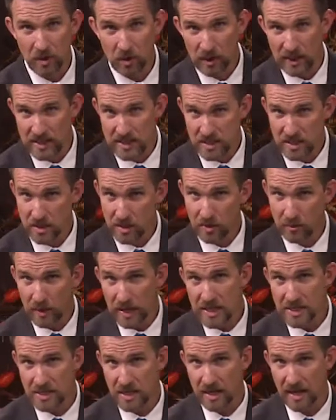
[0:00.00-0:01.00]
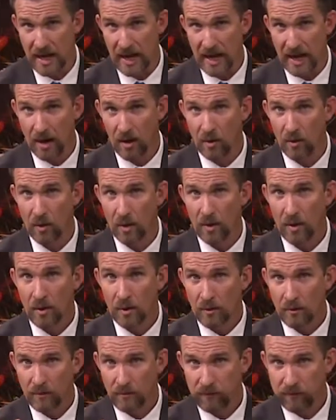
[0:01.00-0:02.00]
you, listen to the reason now,
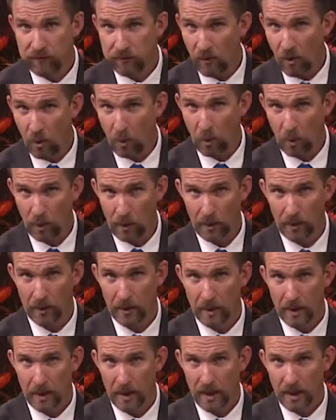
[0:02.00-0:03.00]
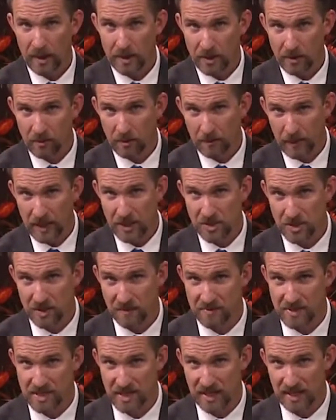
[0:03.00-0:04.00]
for the remission
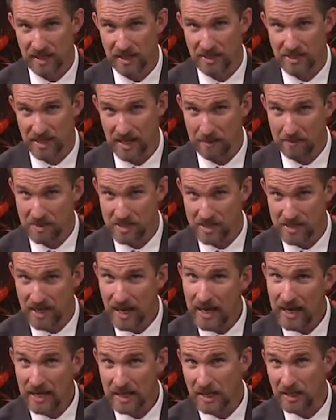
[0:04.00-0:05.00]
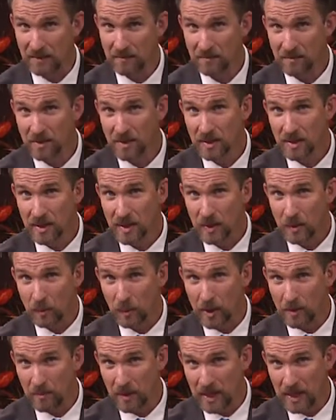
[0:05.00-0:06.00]
of sins. I'm saved
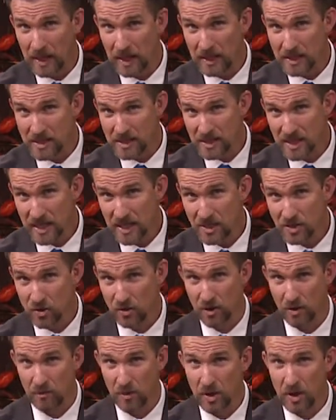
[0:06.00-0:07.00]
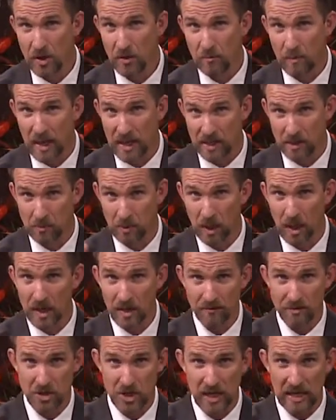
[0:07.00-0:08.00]
when my sins are removed by the blood
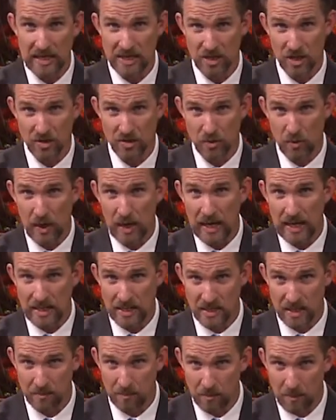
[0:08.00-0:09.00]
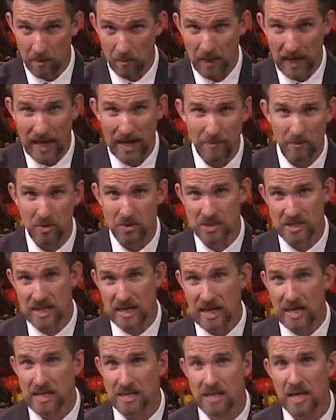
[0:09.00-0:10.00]
of Jesus Christ, and the Bible
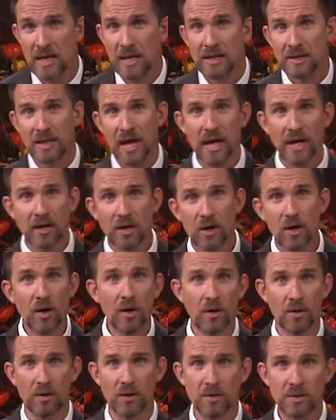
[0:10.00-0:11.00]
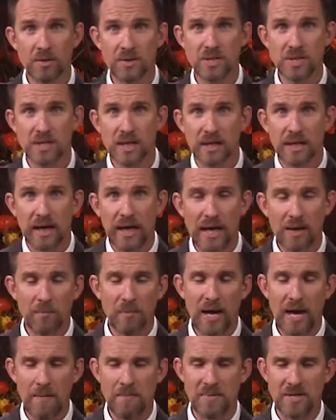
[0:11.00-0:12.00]
says that occurs at
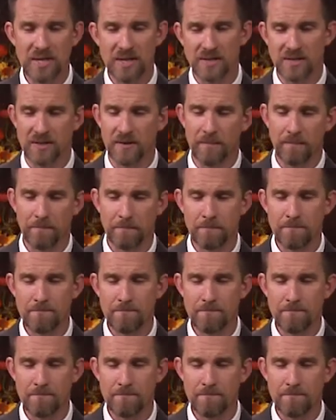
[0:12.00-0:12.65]
baptism.